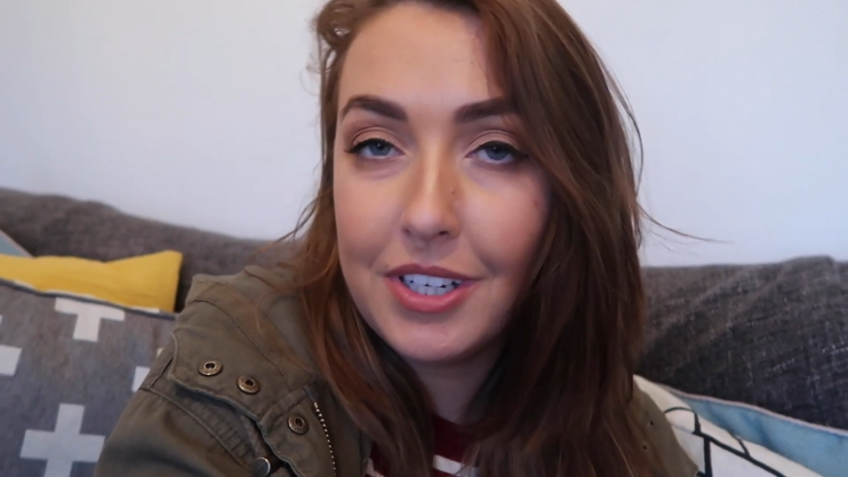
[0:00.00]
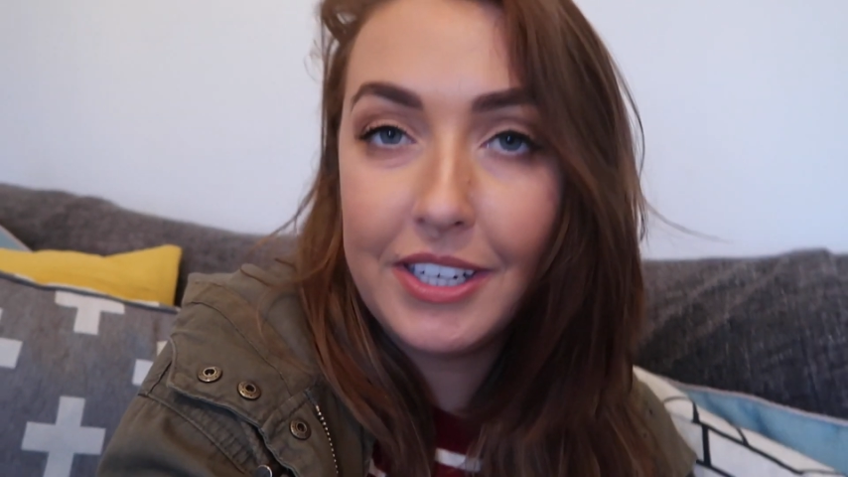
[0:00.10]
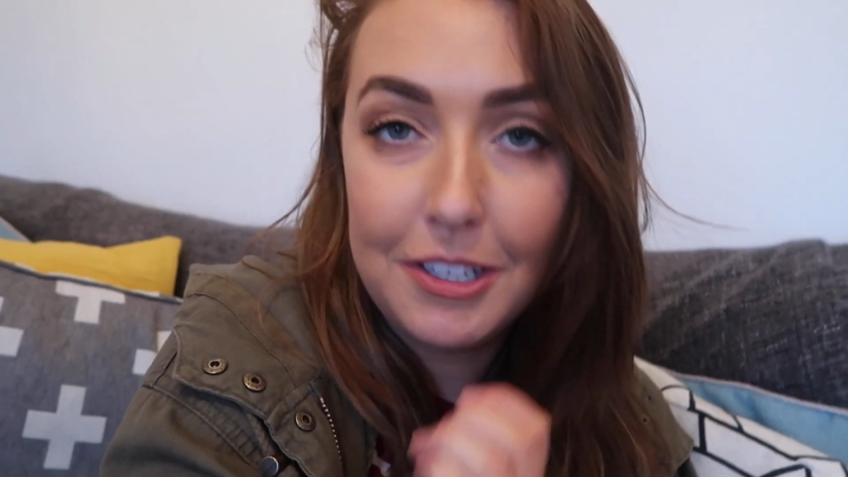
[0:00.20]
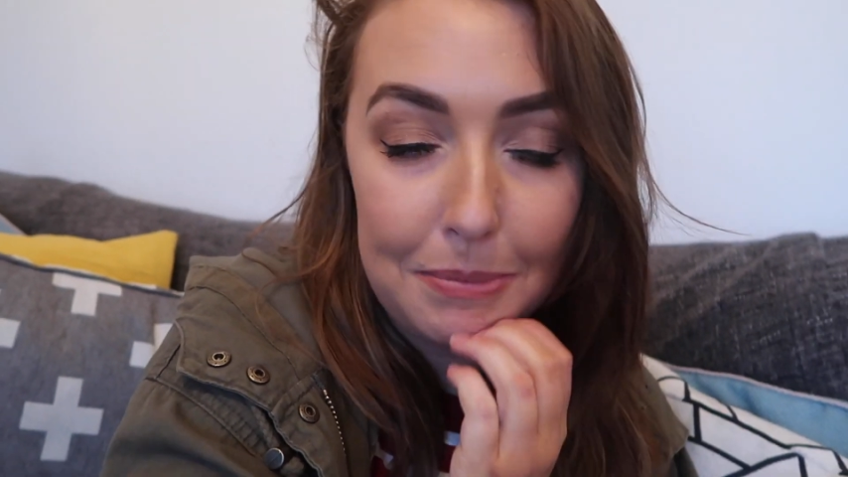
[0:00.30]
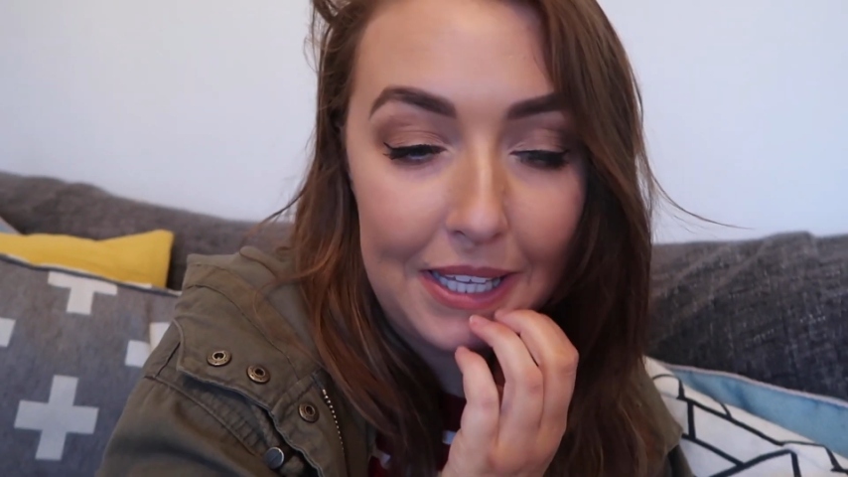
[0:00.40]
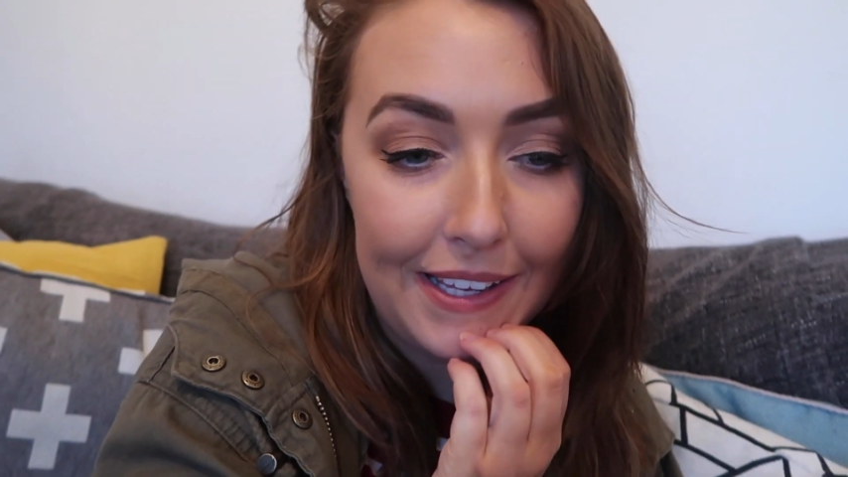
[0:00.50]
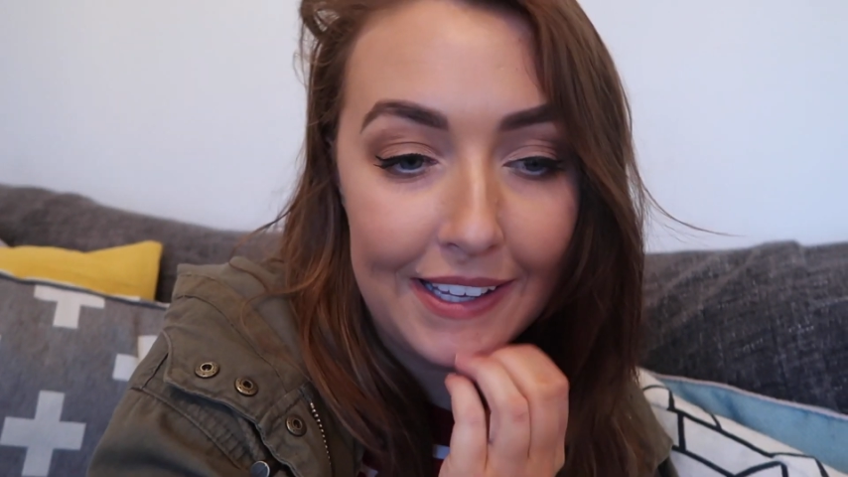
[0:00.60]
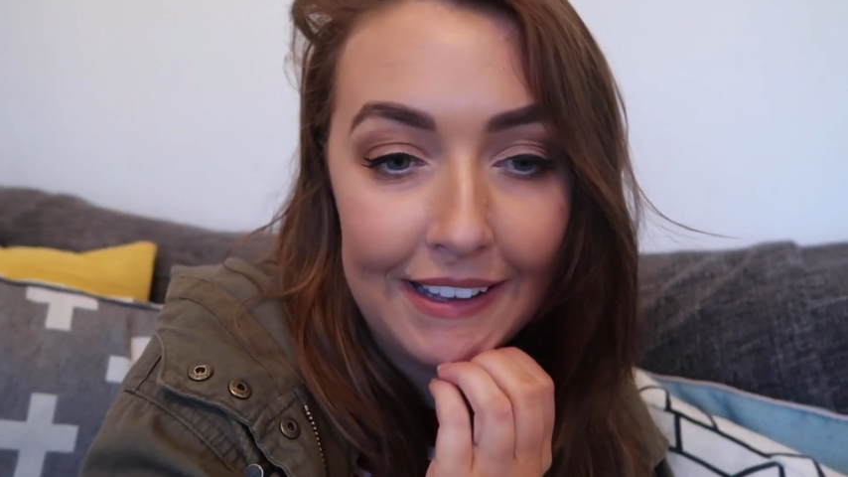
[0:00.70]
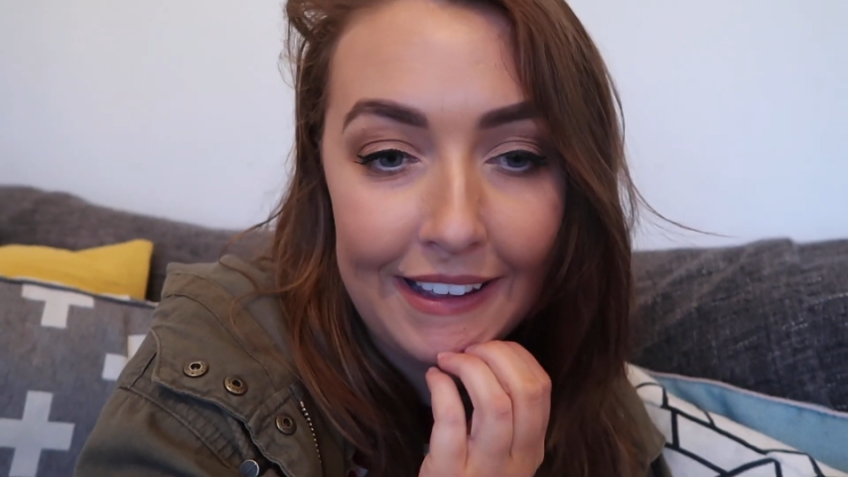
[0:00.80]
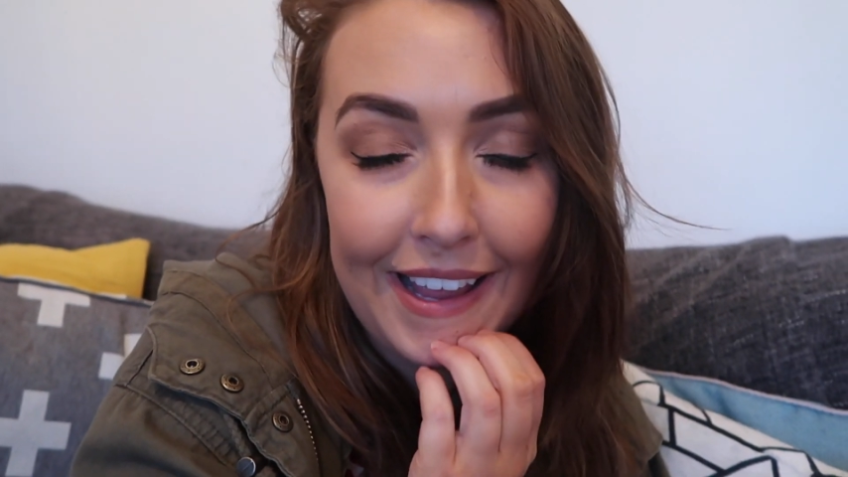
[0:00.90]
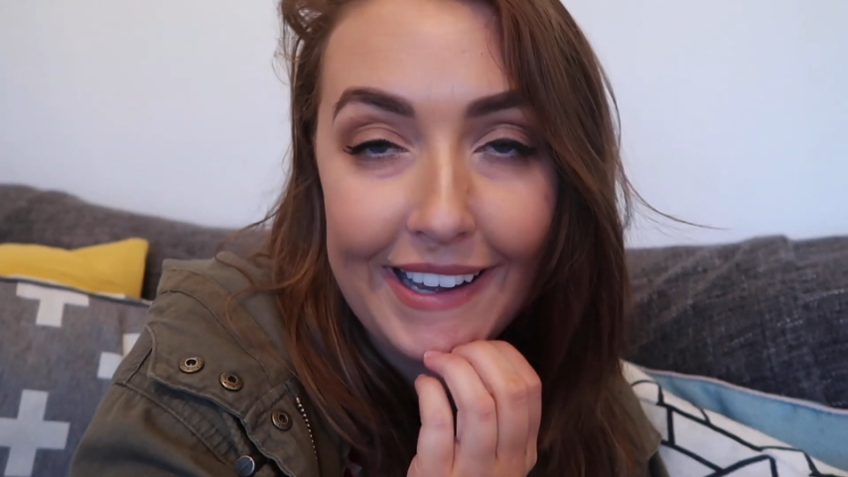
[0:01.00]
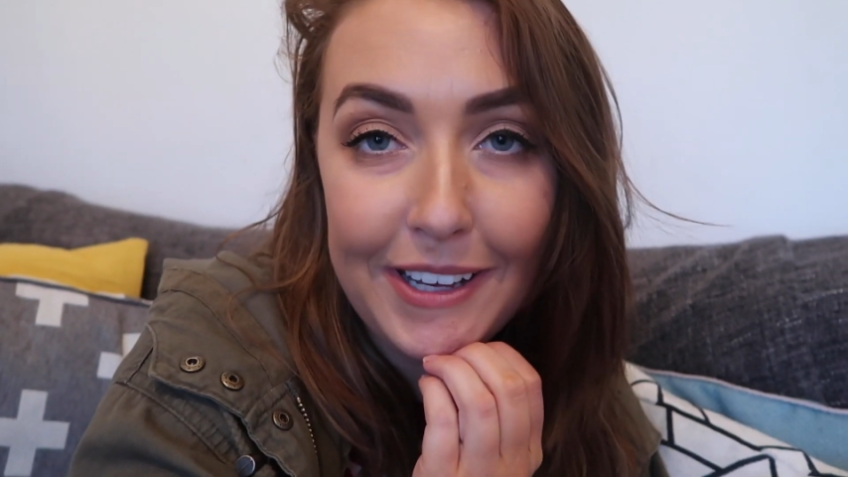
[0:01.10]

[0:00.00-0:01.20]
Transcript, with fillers: kind of be a